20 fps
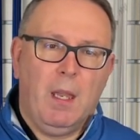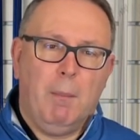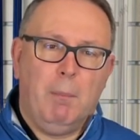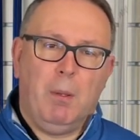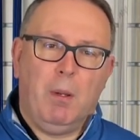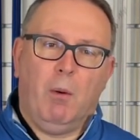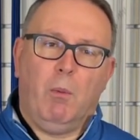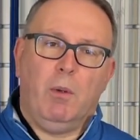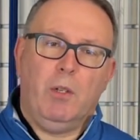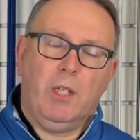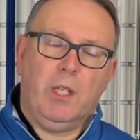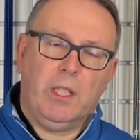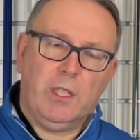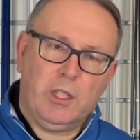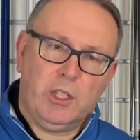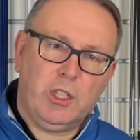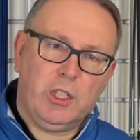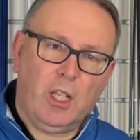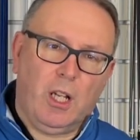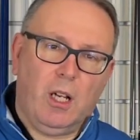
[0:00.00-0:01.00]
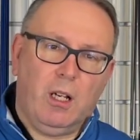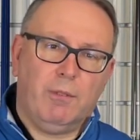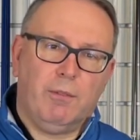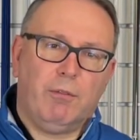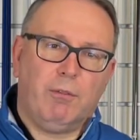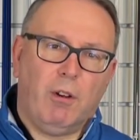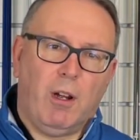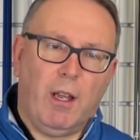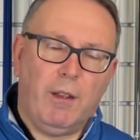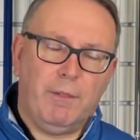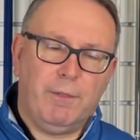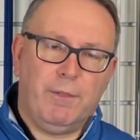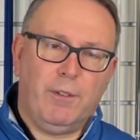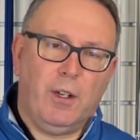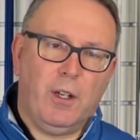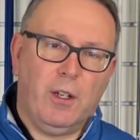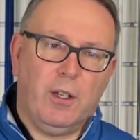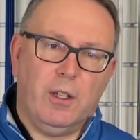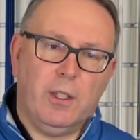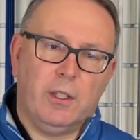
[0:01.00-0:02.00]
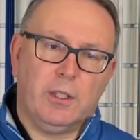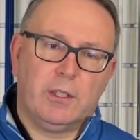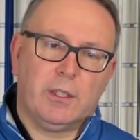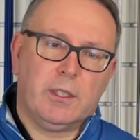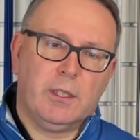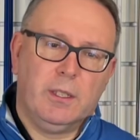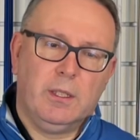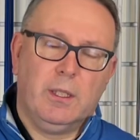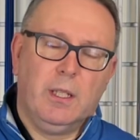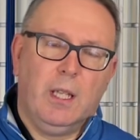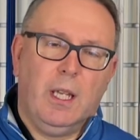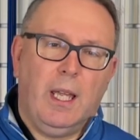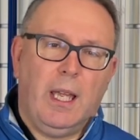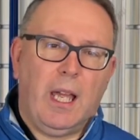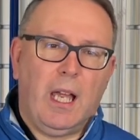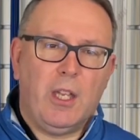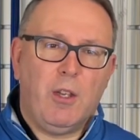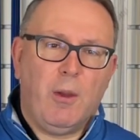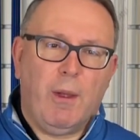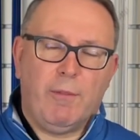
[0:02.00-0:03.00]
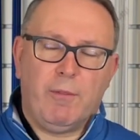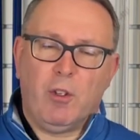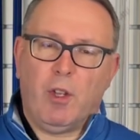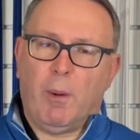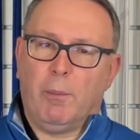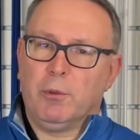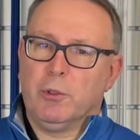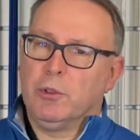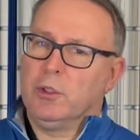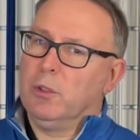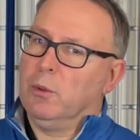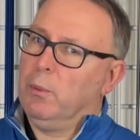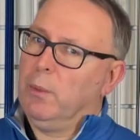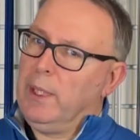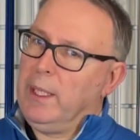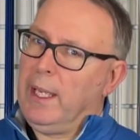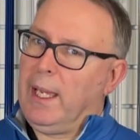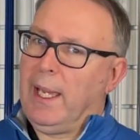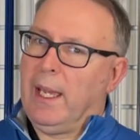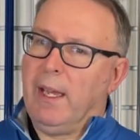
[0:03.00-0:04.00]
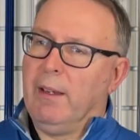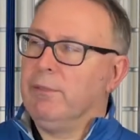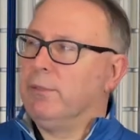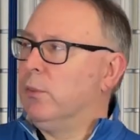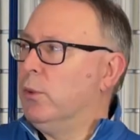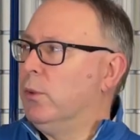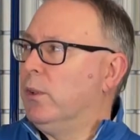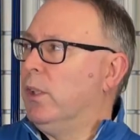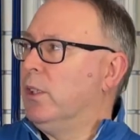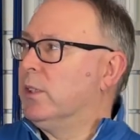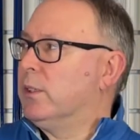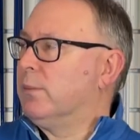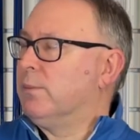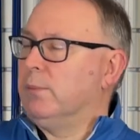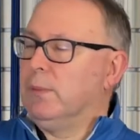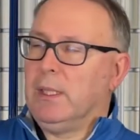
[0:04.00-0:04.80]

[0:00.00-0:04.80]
But when you get the shaft right first, and you have the options that we have, all those,